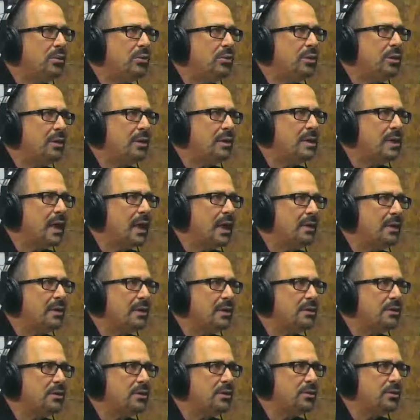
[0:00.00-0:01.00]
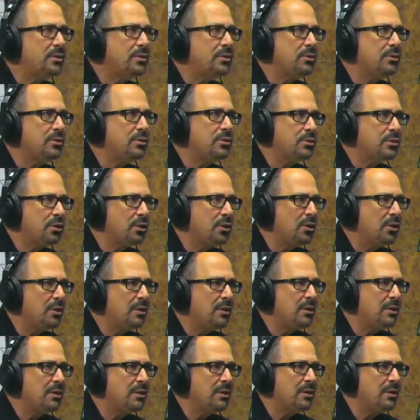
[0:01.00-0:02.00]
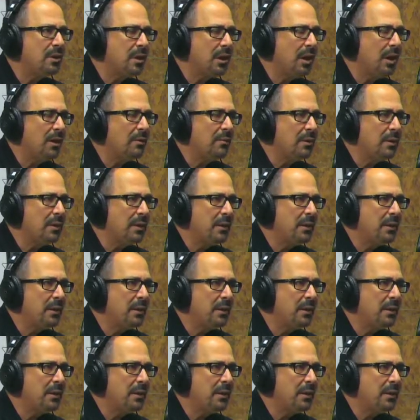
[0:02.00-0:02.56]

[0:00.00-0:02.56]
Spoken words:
decided to join the army.